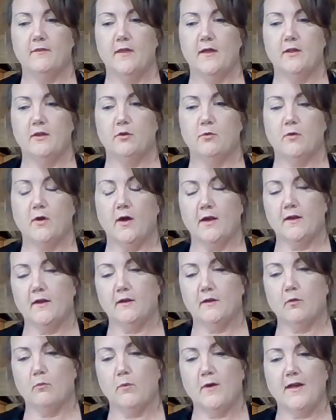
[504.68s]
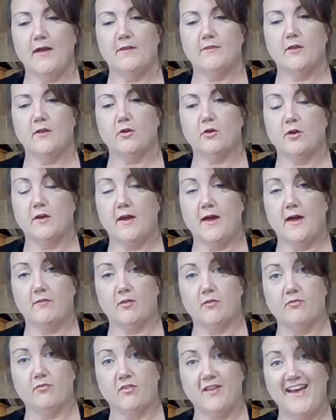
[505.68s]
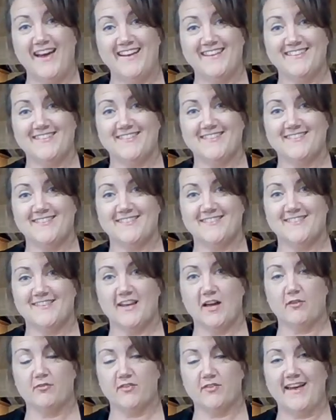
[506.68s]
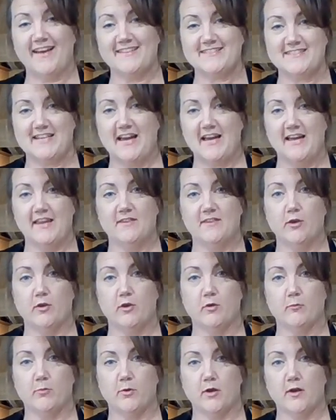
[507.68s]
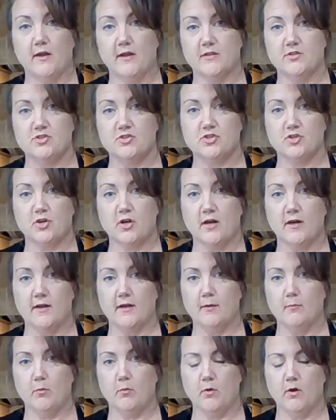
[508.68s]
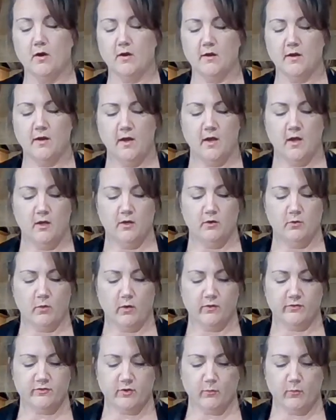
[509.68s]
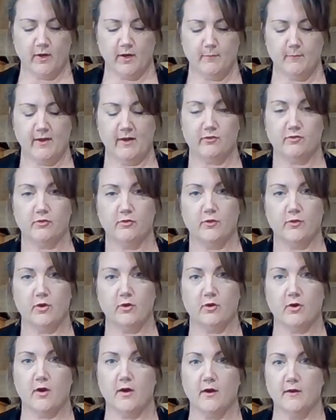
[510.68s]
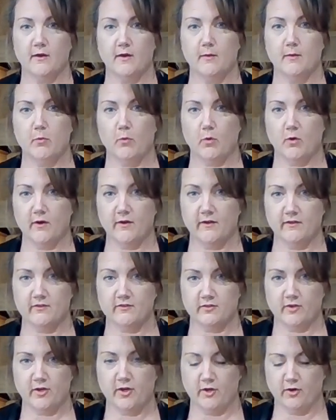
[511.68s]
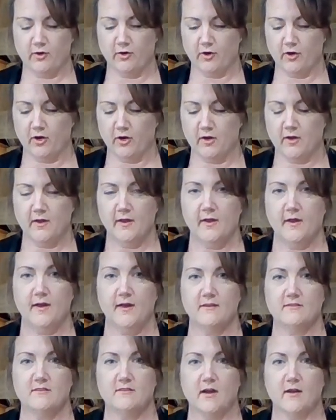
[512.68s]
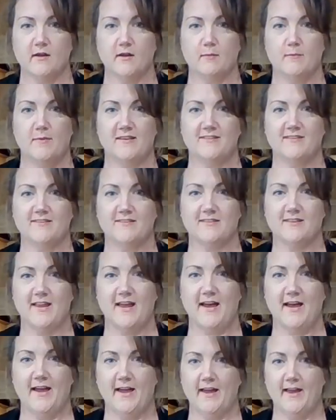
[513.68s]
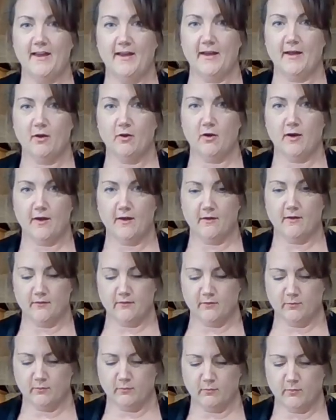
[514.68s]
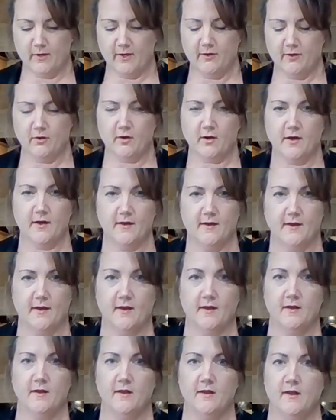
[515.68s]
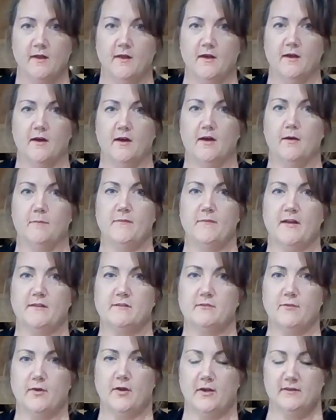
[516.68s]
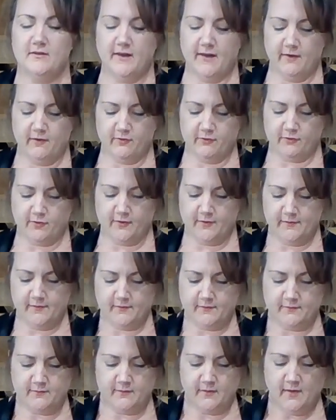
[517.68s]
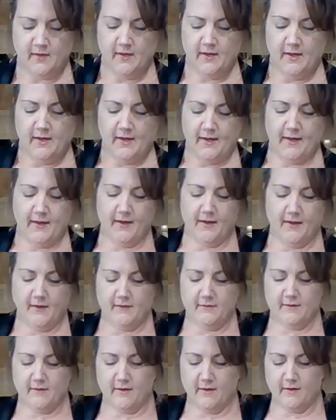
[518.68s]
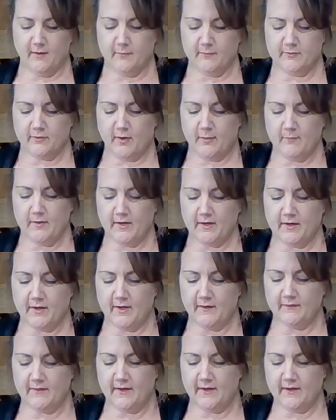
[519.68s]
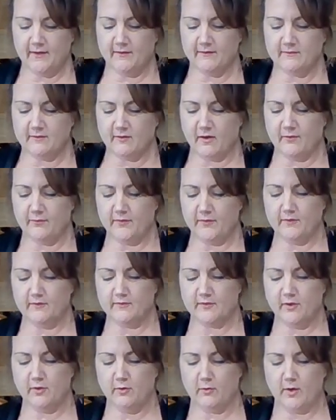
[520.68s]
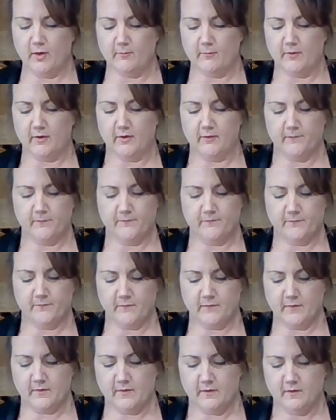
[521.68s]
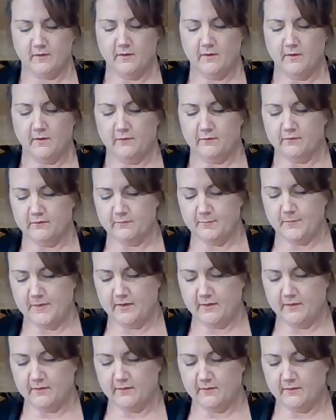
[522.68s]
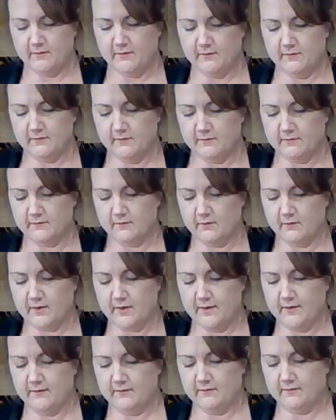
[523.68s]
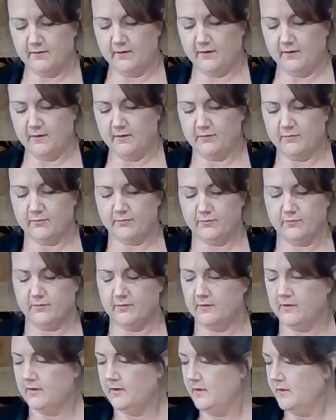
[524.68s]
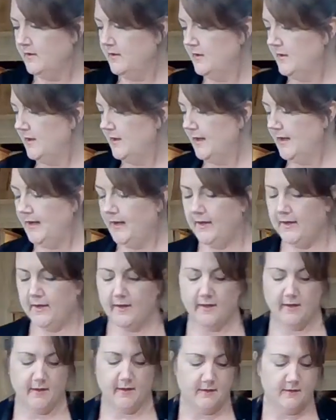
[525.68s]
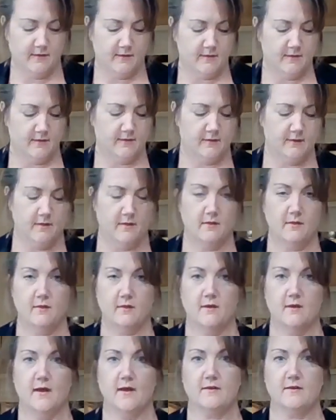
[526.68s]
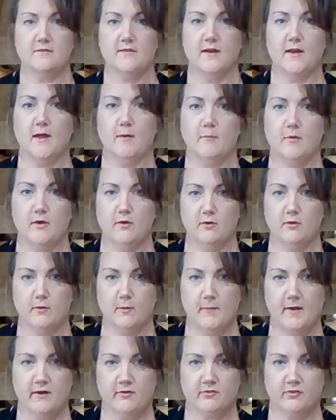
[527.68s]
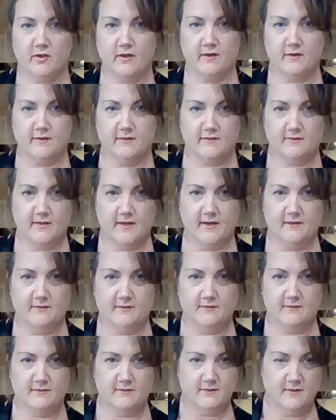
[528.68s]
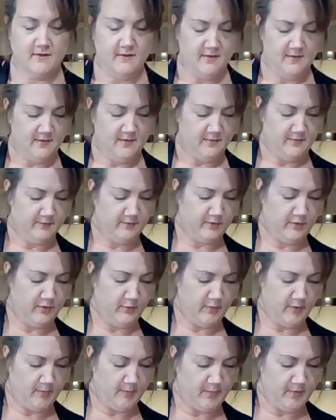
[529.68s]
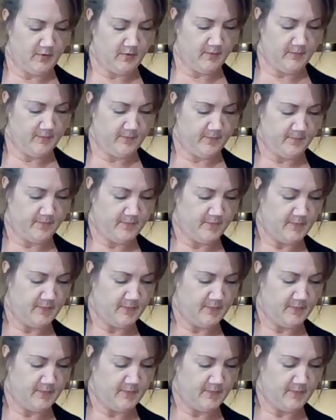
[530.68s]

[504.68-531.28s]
that you cut it in a way that you're going to have a flat side that you can put against your cutting board. You also want to make sure that your cutting board is secure. It's not going to be sliding around while you're cutting. That's very dangerous. And so I'm going to cut the ends off of this cucumber just because they're kind of tough. And the next thing I'm going to do, I'm actually going to slice this cucumber